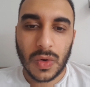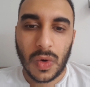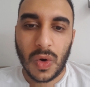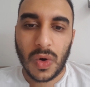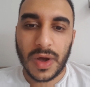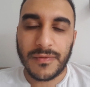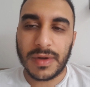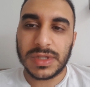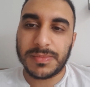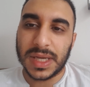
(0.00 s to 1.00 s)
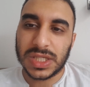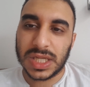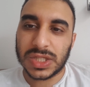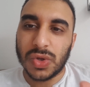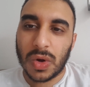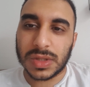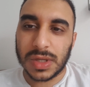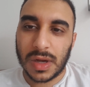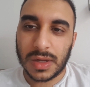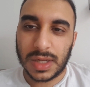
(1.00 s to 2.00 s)
or a very specialist
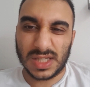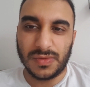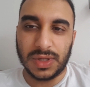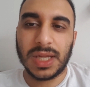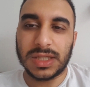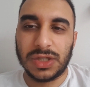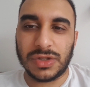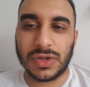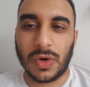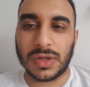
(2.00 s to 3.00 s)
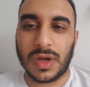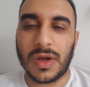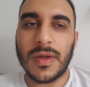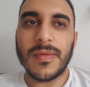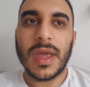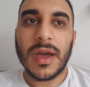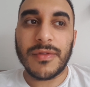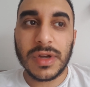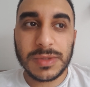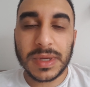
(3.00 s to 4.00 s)
doctor. Let's use a doctor. A
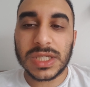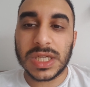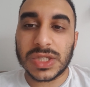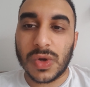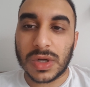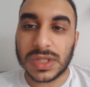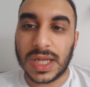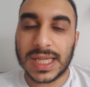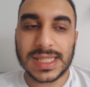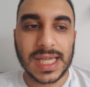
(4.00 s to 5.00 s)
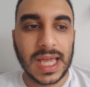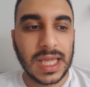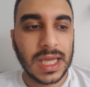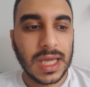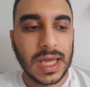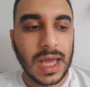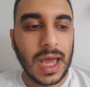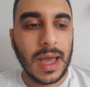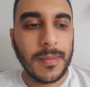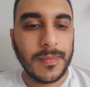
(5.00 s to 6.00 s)
very specialist doctor, let's say
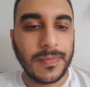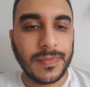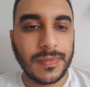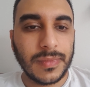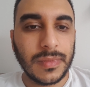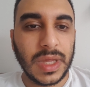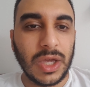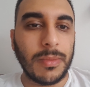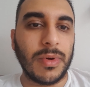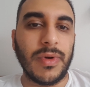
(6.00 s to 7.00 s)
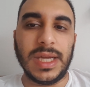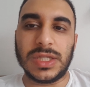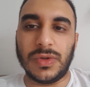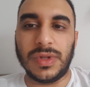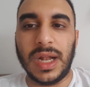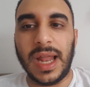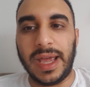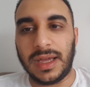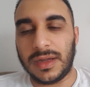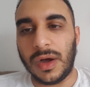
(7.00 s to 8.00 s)
he operates on the
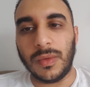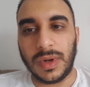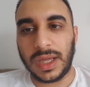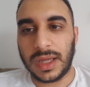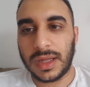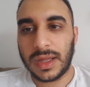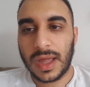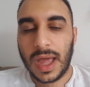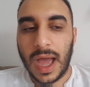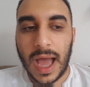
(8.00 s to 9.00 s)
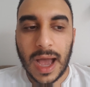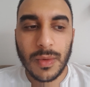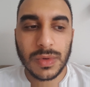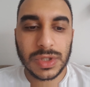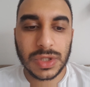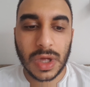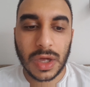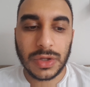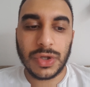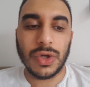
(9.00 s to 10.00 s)
leg only. How would
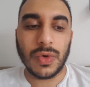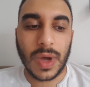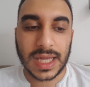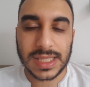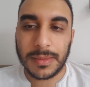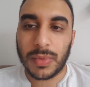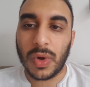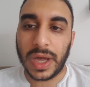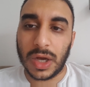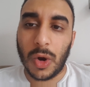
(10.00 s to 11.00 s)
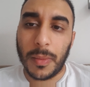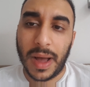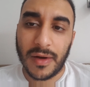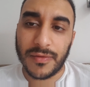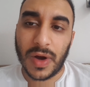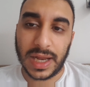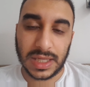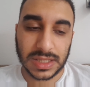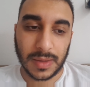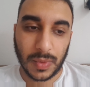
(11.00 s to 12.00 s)
you as an employer go about
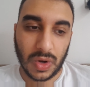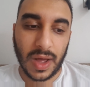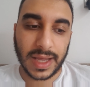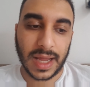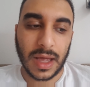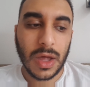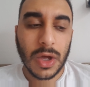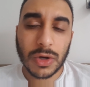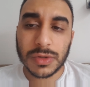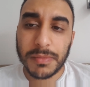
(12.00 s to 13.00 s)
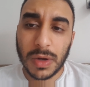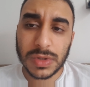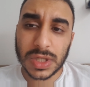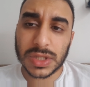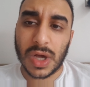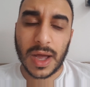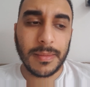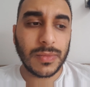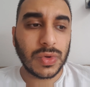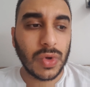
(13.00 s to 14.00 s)
finding someone like that? Because most of the
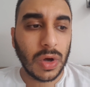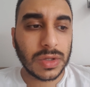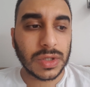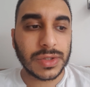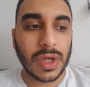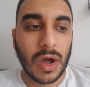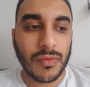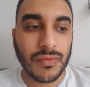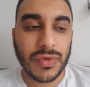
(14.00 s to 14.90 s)
time, doctors are